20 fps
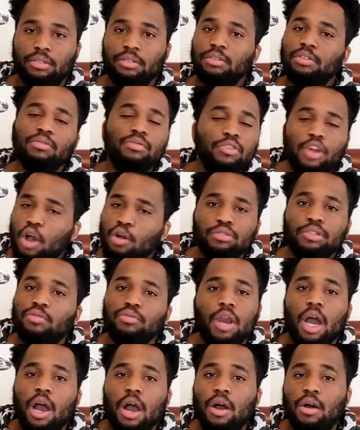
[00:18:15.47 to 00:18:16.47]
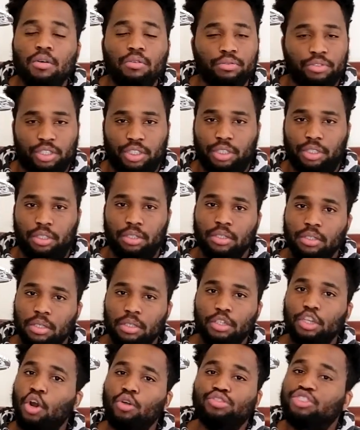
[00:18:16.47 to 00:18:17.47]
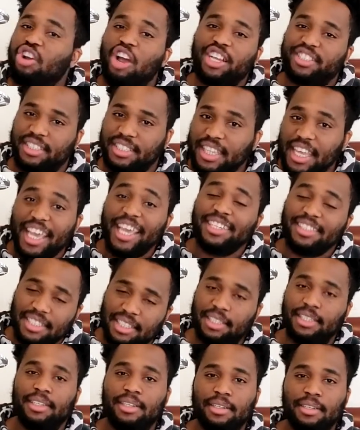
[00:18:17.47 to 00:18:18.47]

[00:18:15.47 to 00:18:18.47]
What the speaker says: You know you don't. You don't trust it.